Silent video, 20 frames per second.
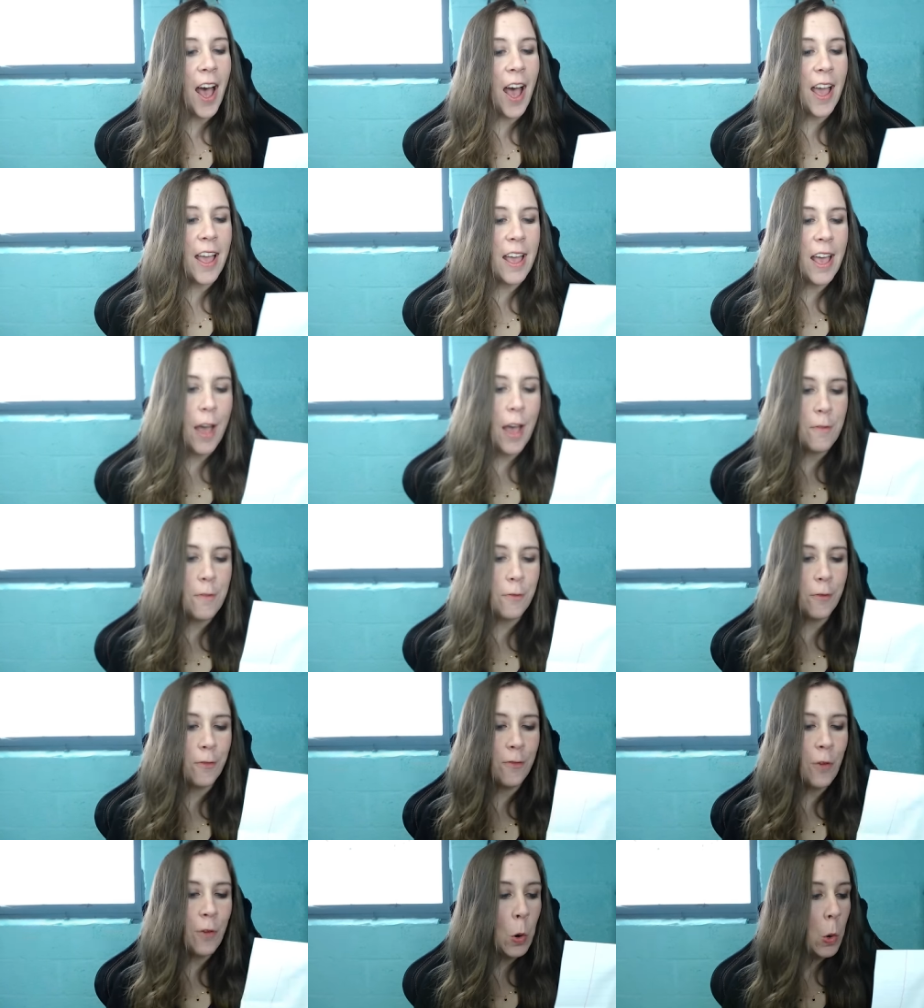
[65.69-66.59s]
I
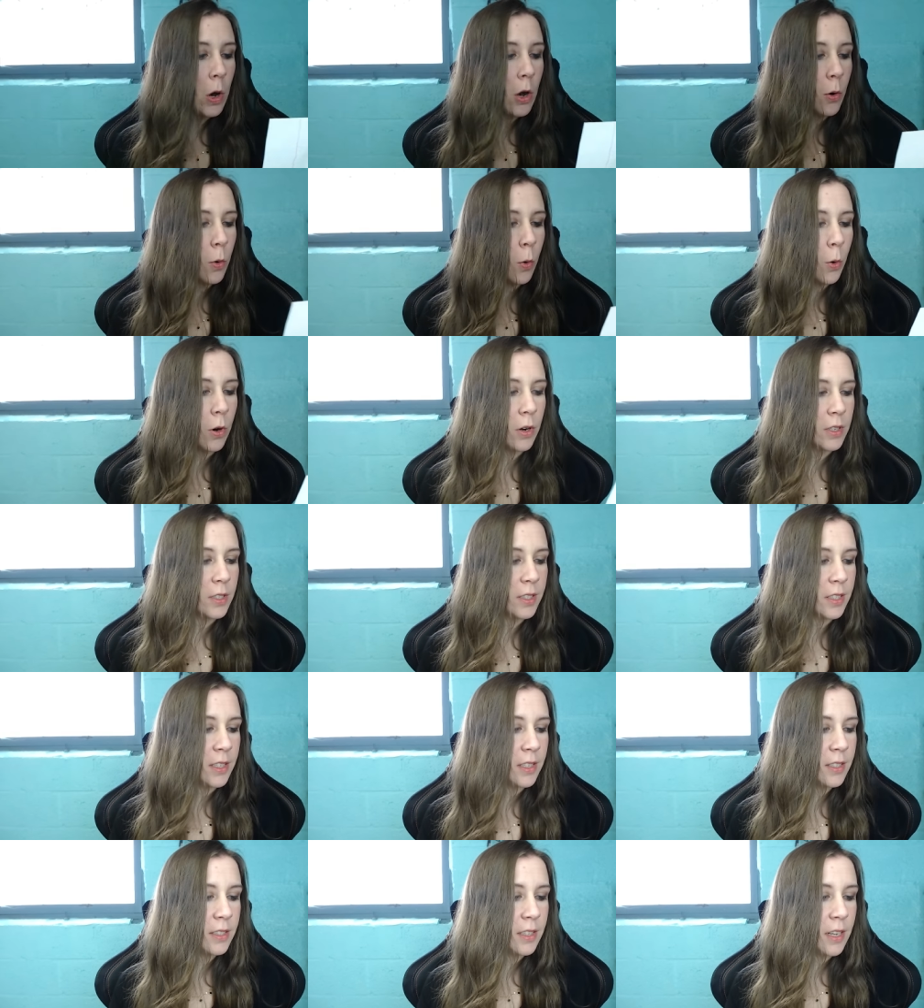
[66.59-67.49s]
have four
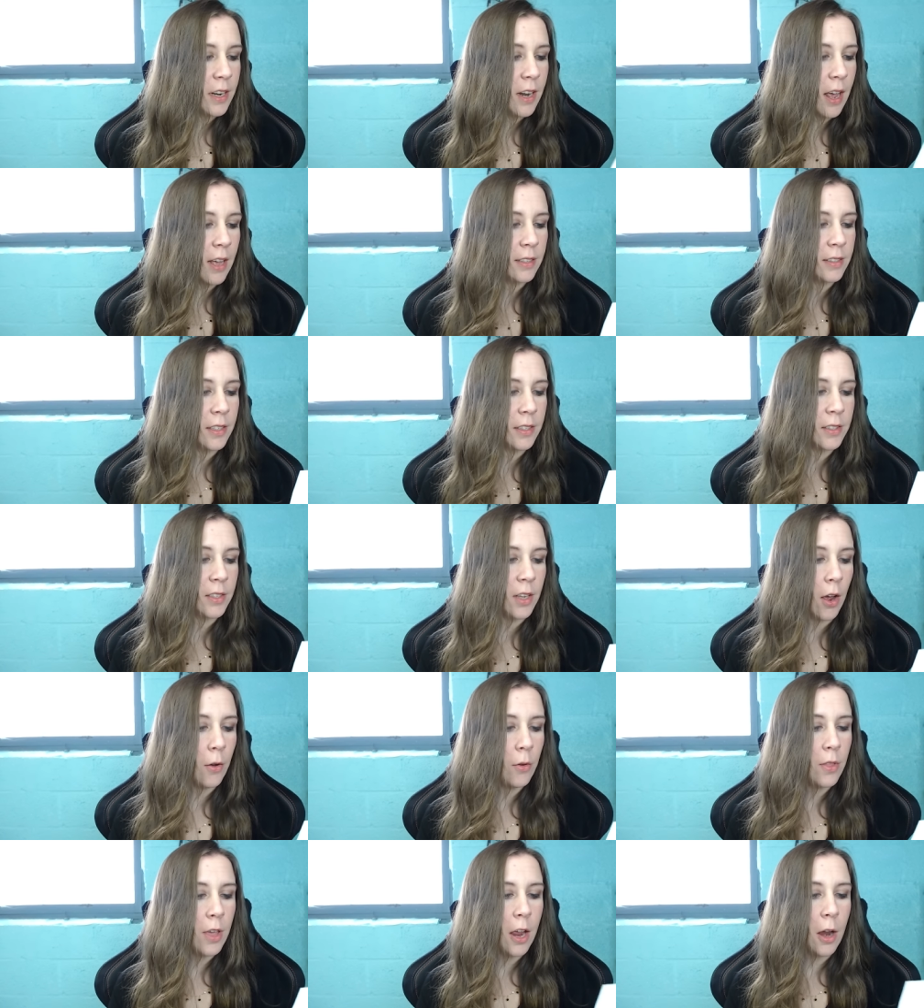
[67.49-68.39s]
horses in
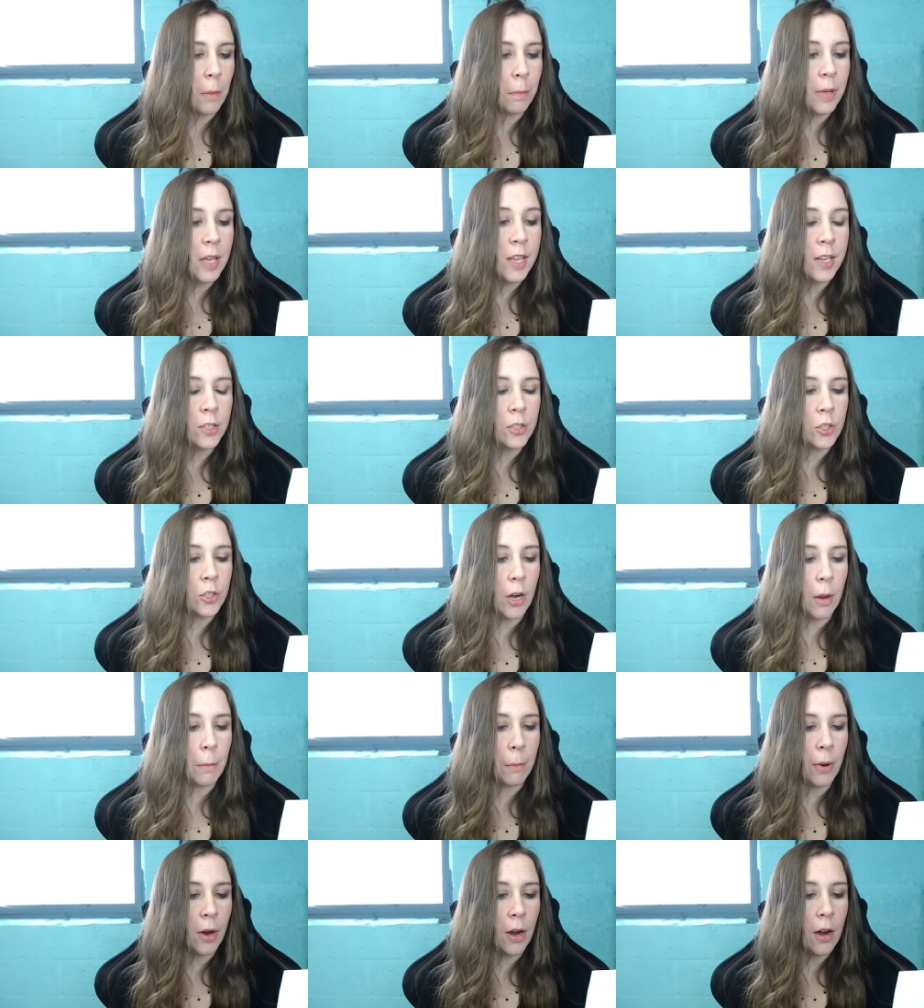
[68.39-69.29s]
SSO. They are Peace
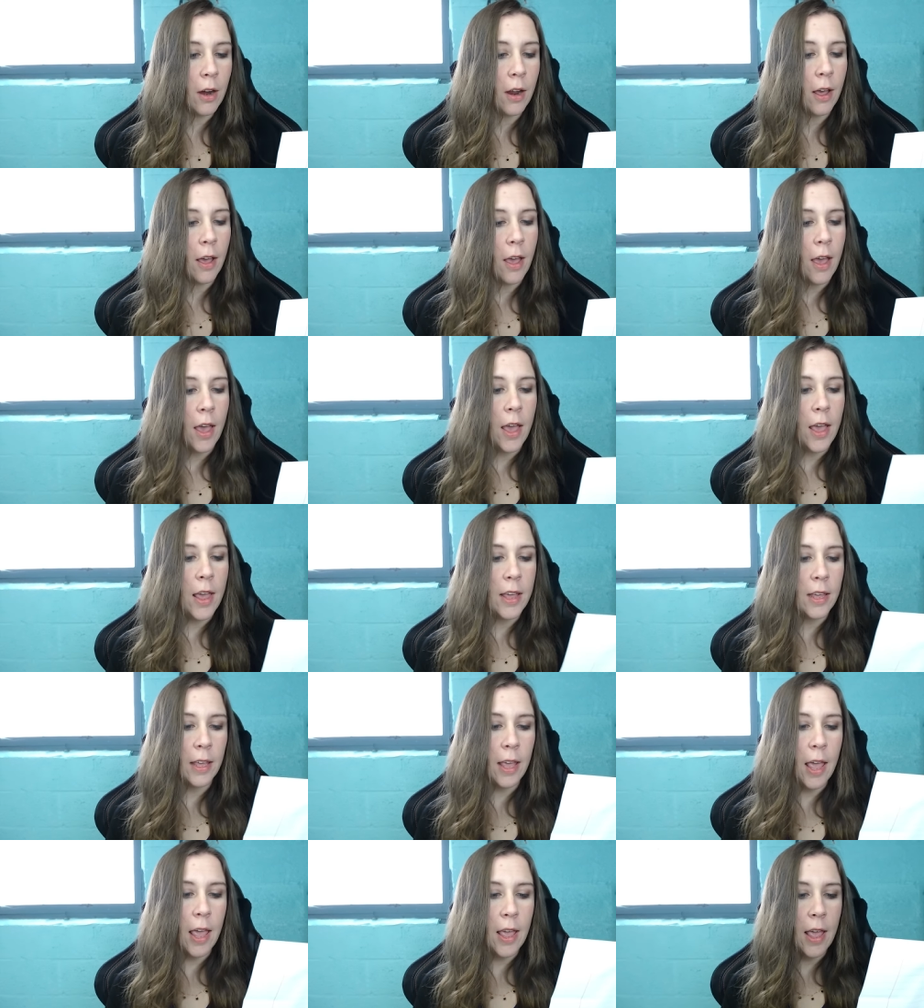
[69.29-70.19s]
Jumper,
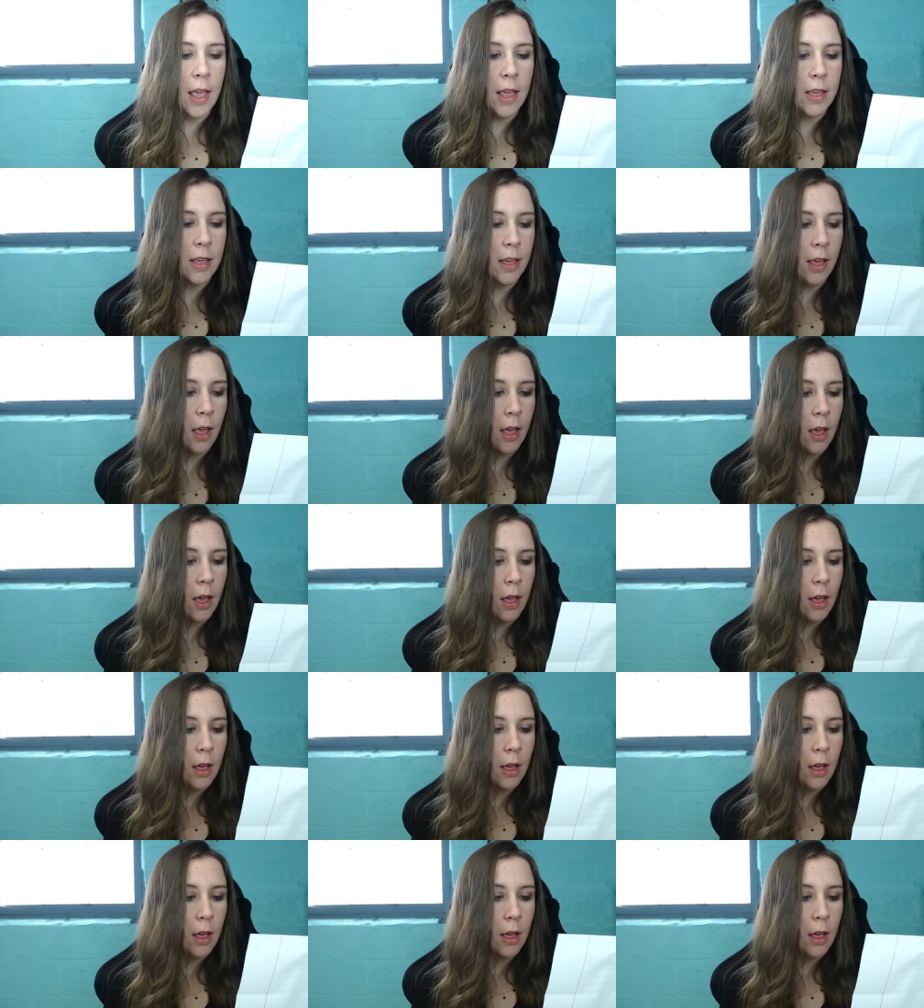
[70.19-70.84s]
aka